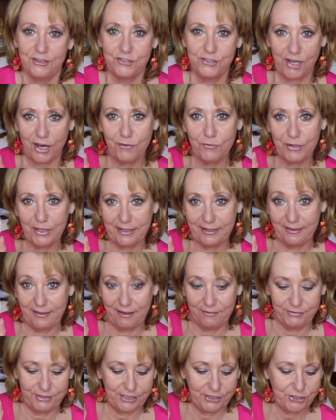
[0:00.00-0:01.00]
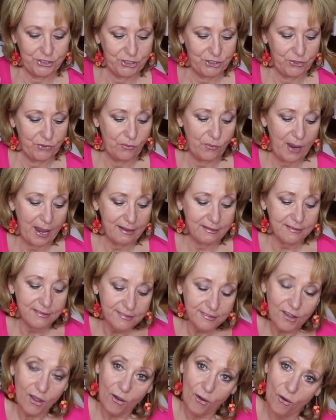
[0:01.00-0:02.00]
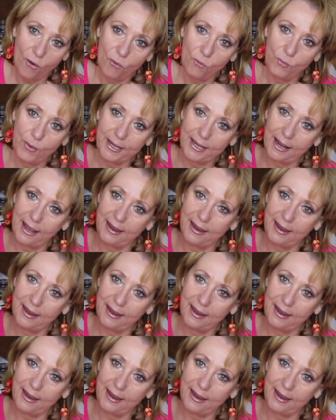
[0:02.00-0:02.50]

Jay really loved it too and so when